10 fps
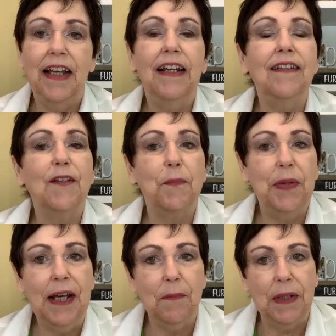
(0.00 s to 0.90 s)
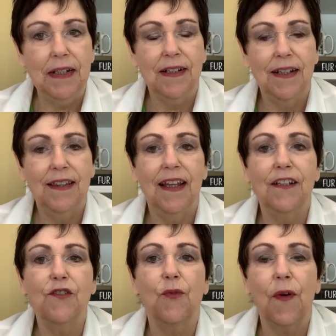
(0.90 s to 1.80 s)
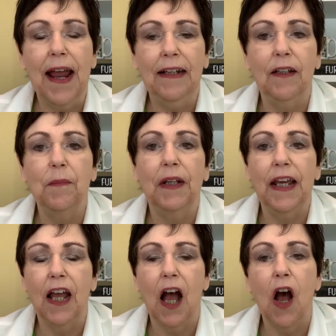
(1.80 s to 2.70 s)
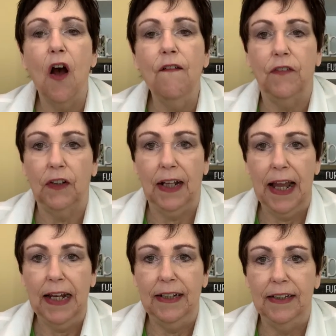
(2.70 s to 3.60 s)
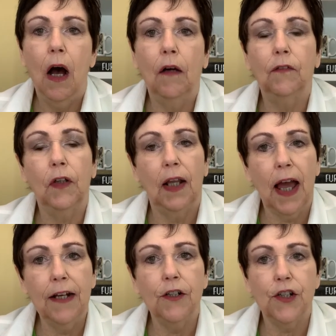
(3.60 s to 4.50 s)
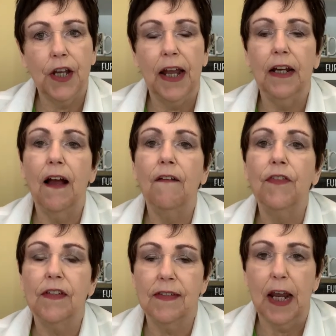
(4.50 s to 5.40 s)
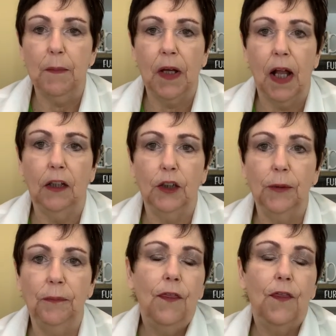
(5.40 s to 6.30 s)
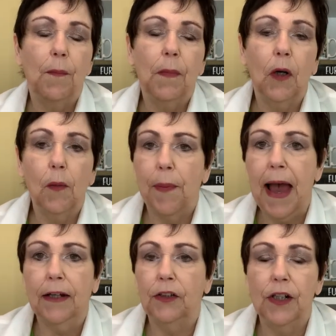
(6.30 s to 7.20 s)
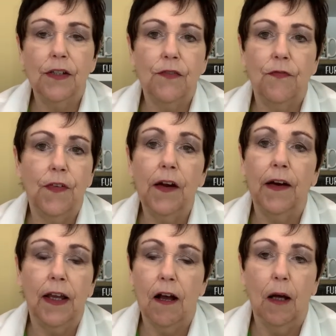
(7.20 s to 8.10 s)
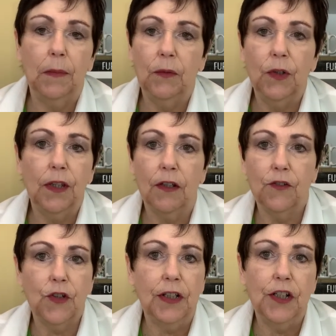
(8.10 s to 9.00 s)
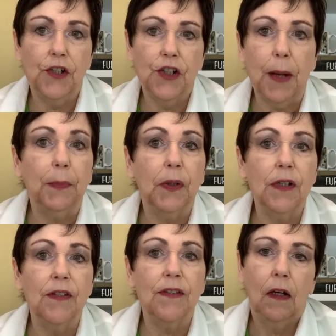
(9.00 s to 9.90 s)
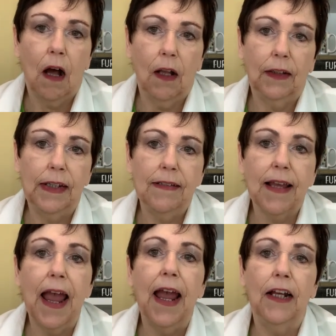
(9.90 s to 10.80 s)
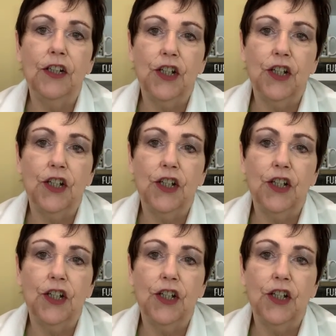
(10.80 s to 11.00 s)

It is a pigment that is randomly overlaid over a lighter shade of the same color. The Merle pattern is very common with Australian Shepherds, Collies, and